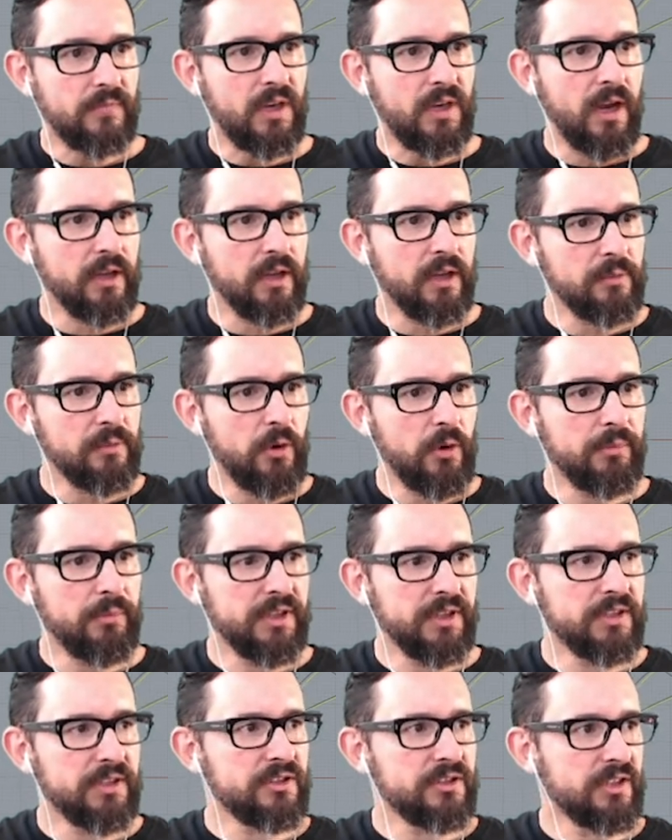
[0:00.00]
at the moment
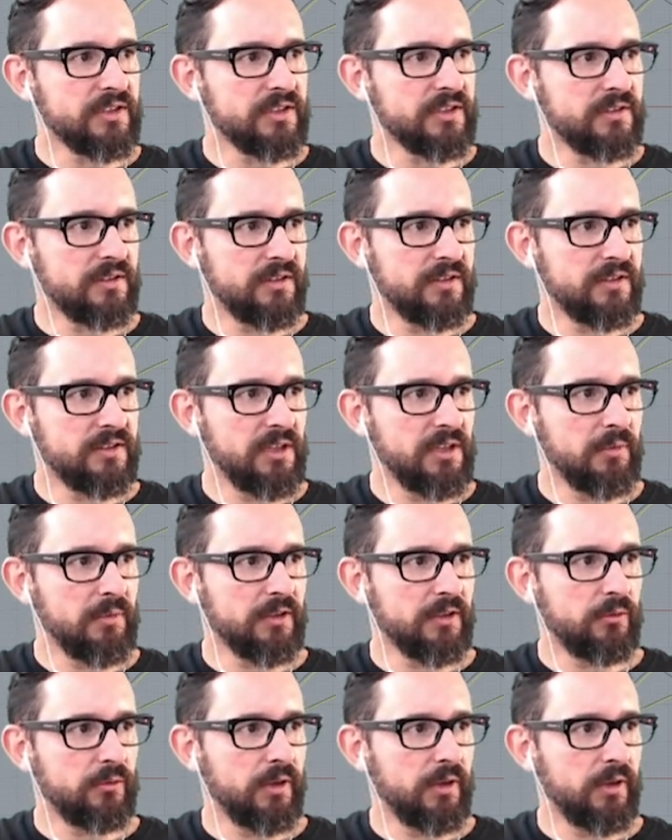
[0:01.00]
is just similar
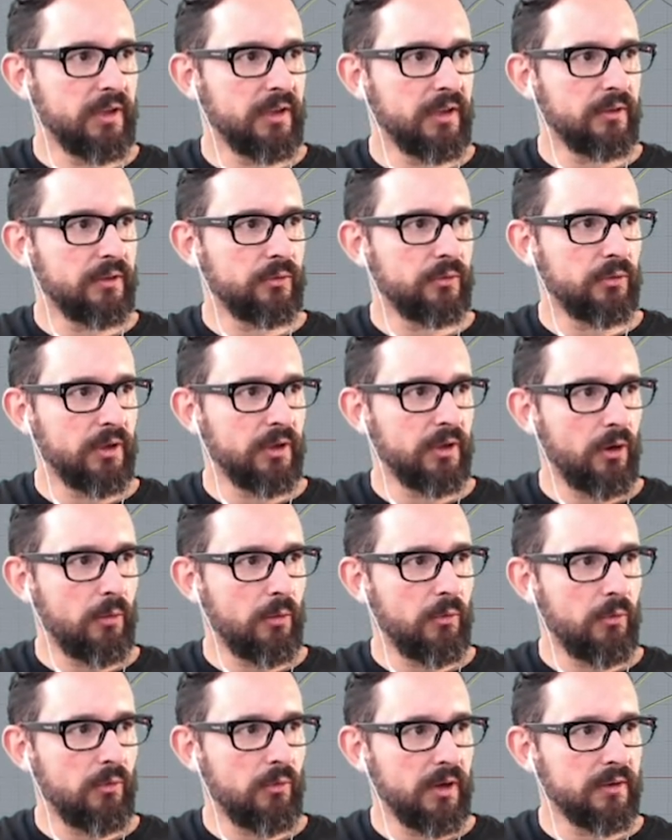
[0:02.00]
to the
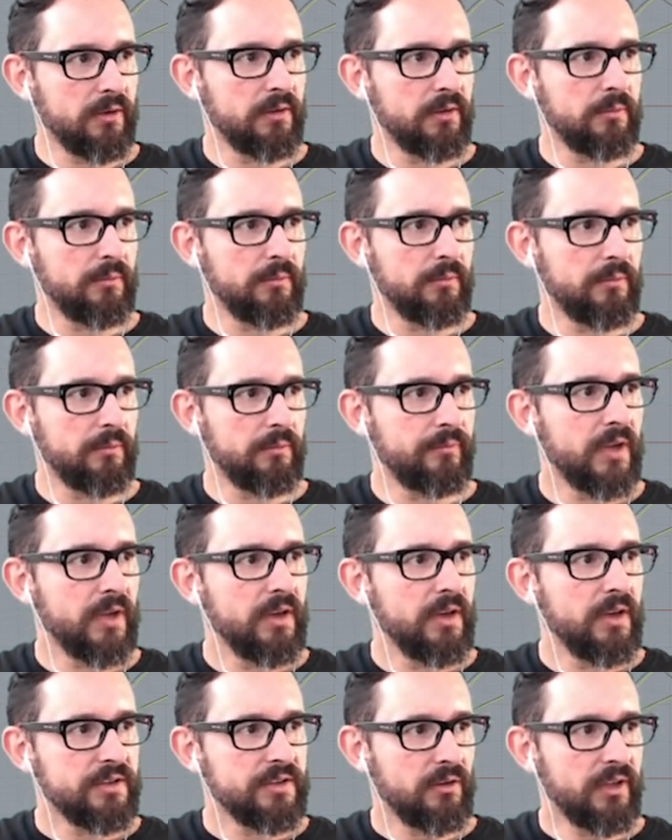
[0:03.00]
normal one.
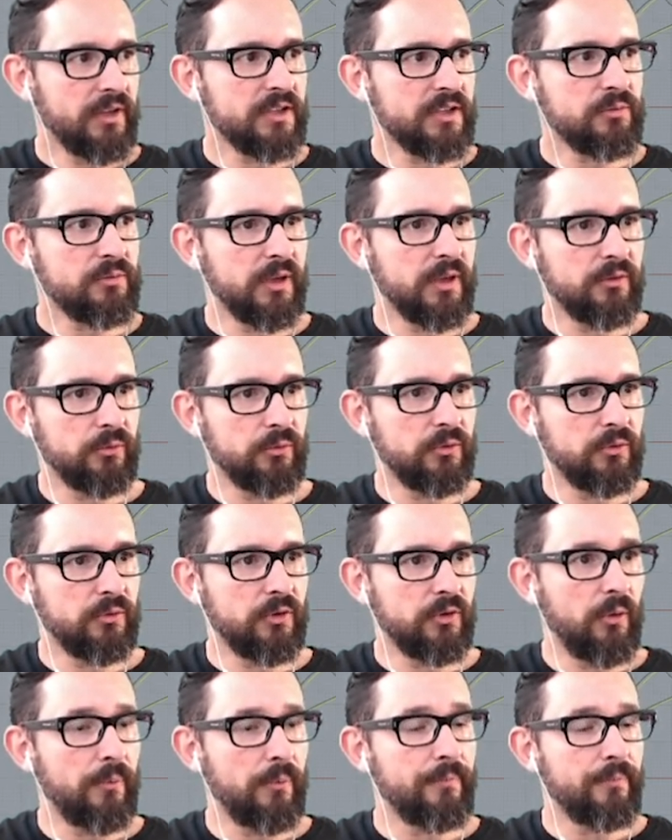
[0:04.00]
So that's what would
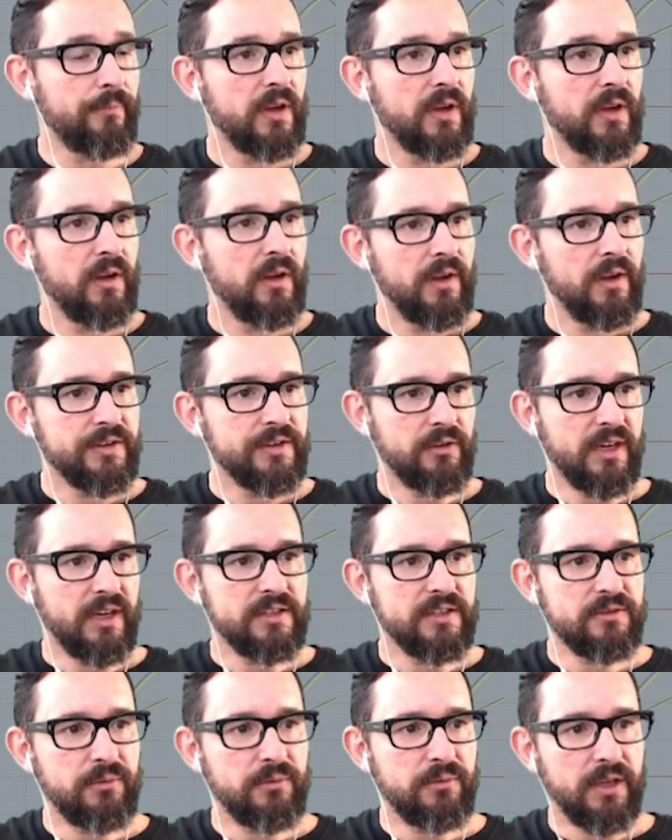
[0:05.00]
go. So
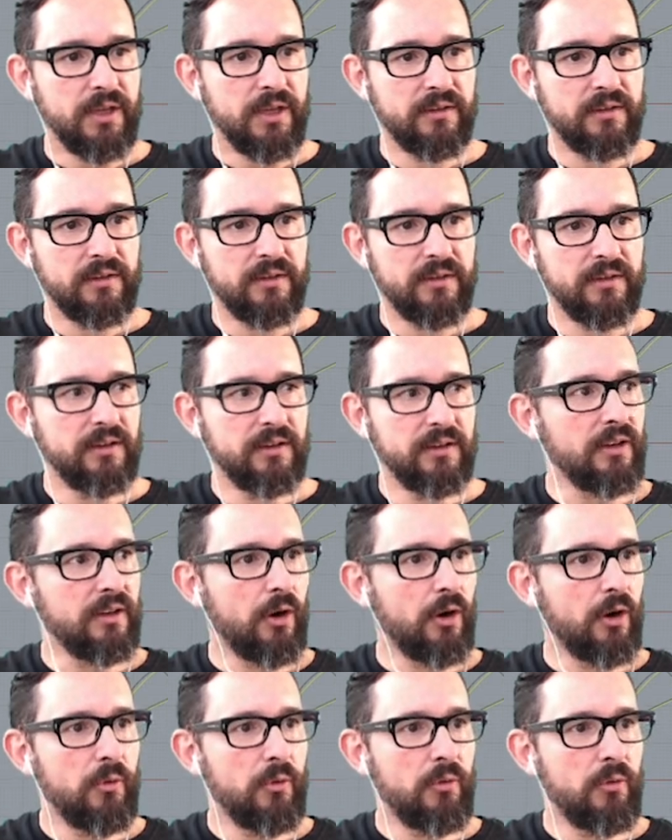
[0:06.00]
that's what the
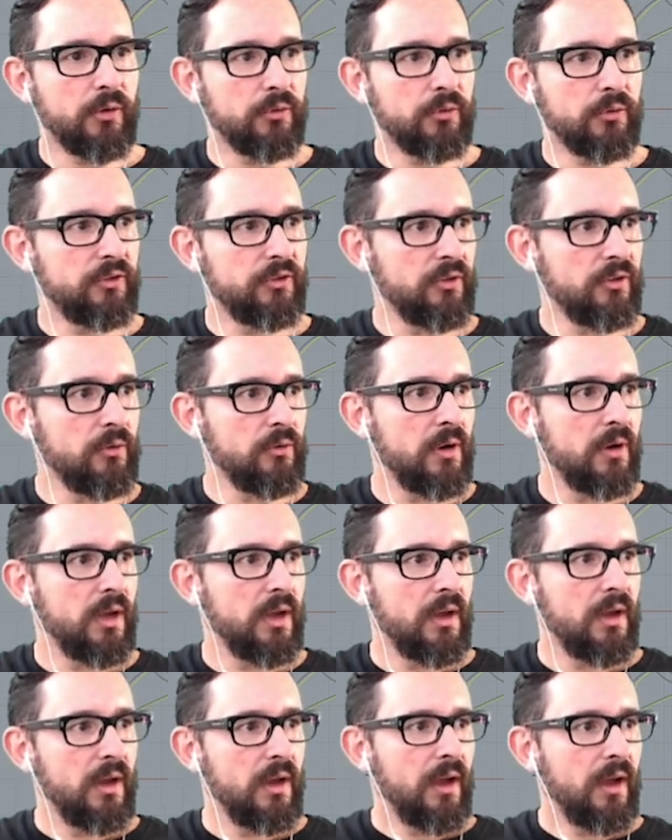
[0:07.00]
normal one would do.
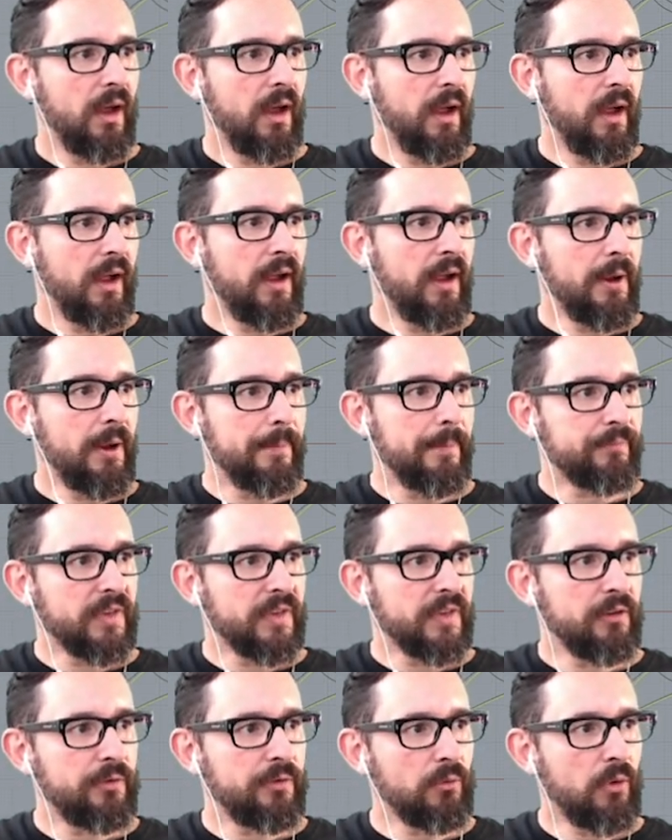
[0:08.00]

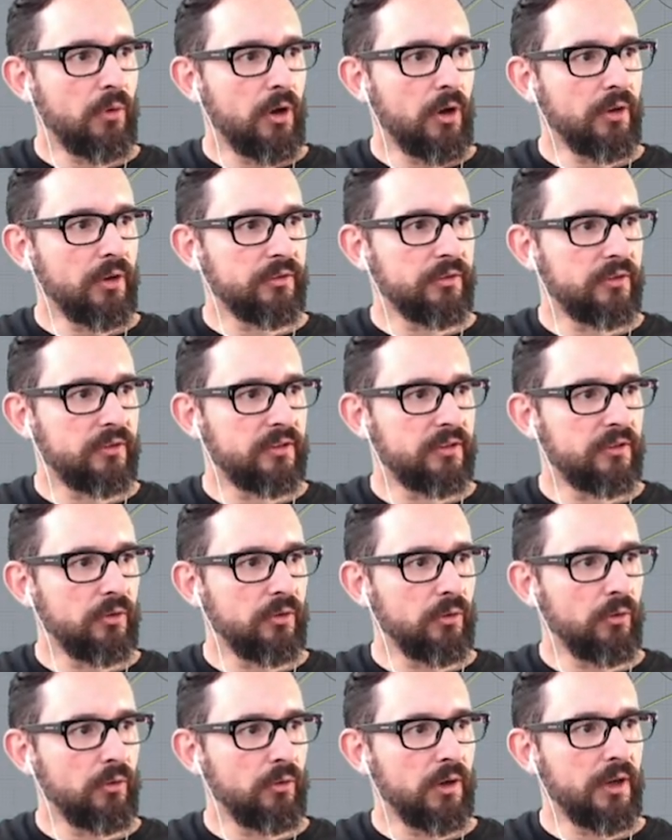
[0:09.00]
If you want
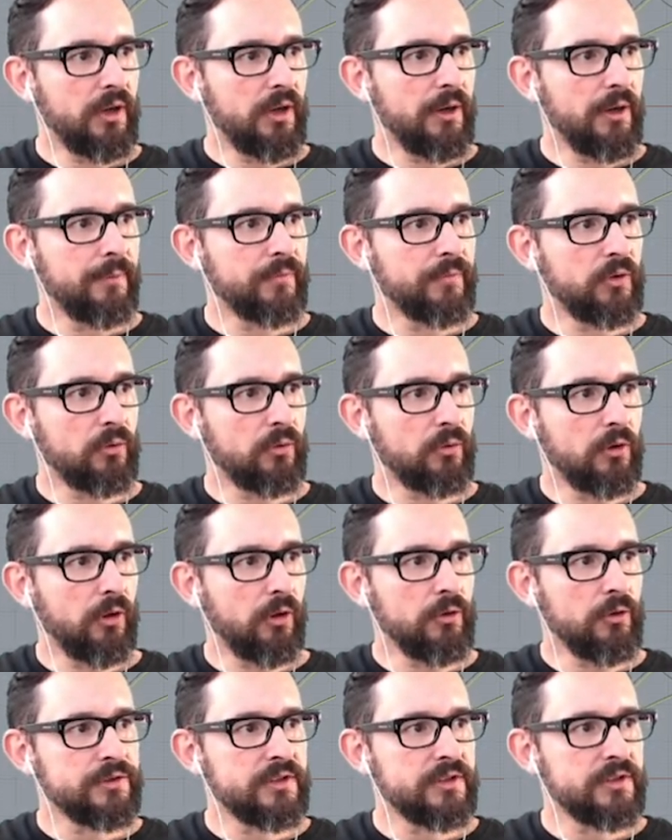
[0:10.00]
to
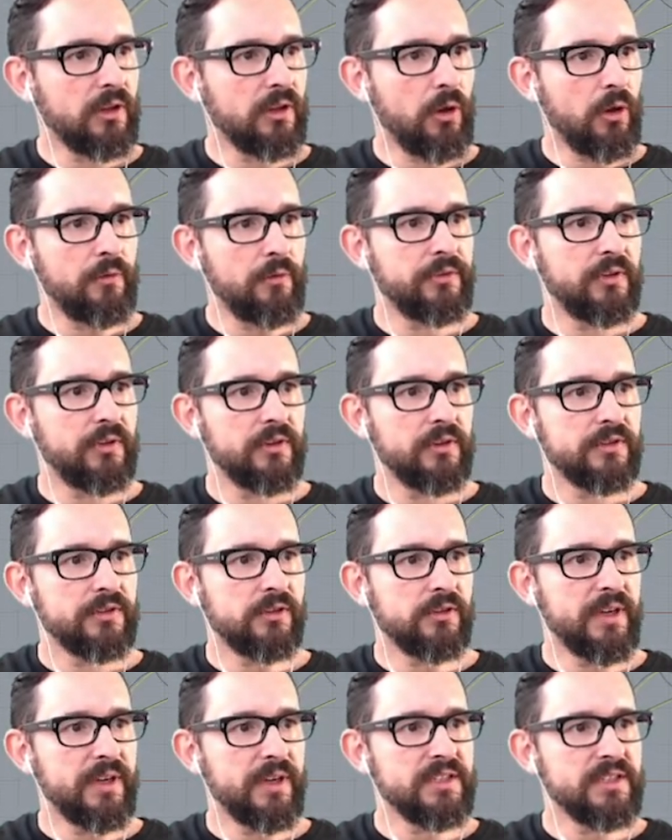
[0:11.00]
close the loft, so
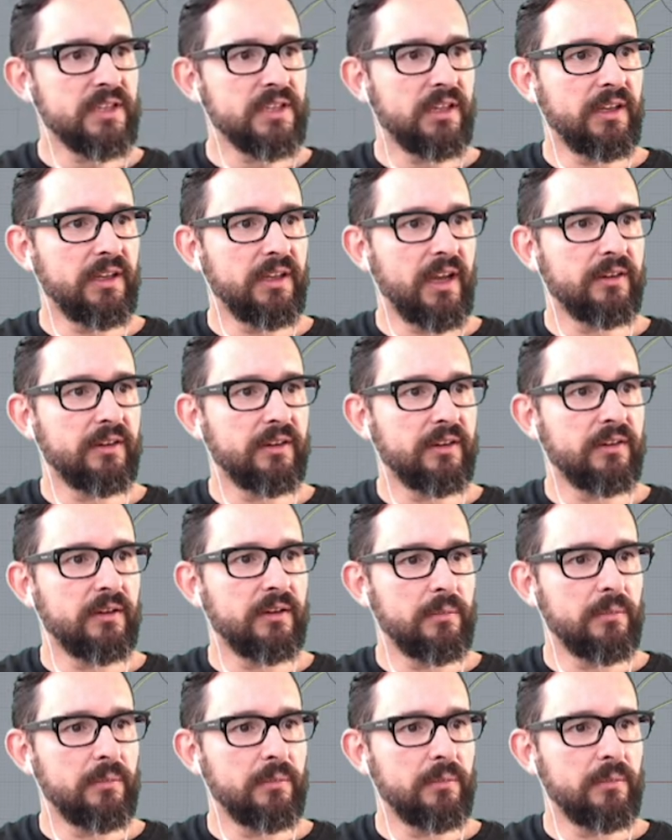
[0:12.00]
basically that